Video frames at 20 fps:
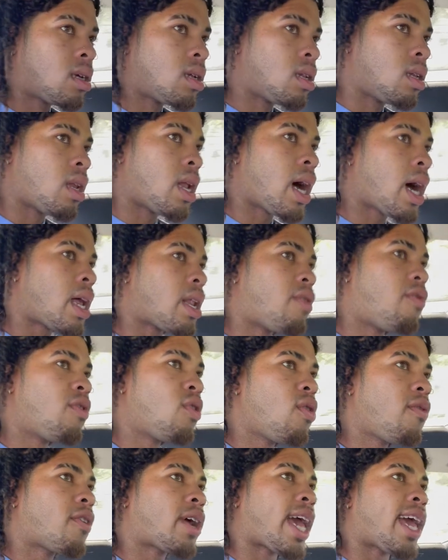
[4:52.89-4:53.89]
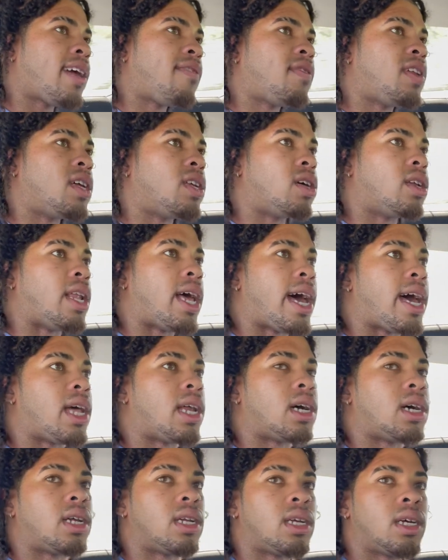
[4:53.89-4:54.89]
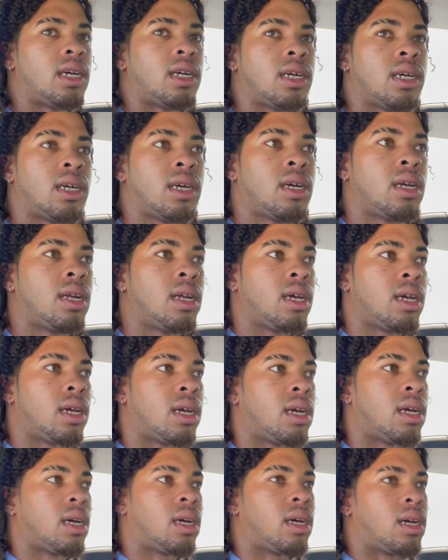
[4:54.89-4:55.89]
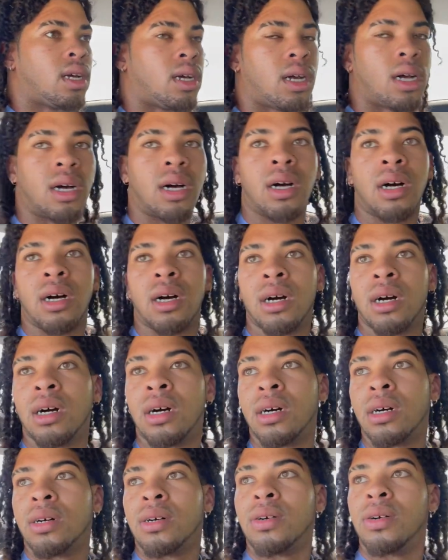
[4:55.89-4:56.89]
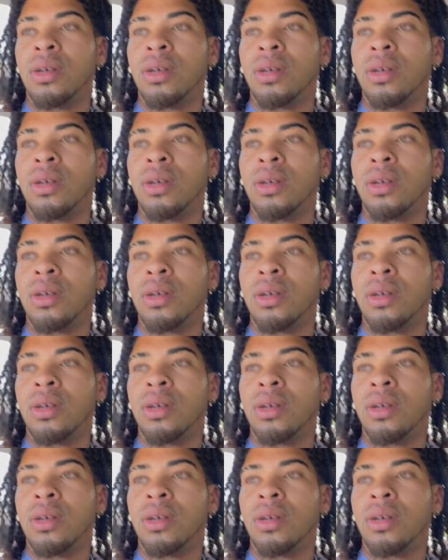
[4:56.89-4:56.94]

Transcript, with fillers: Nah, the roof caved in on that. Oh,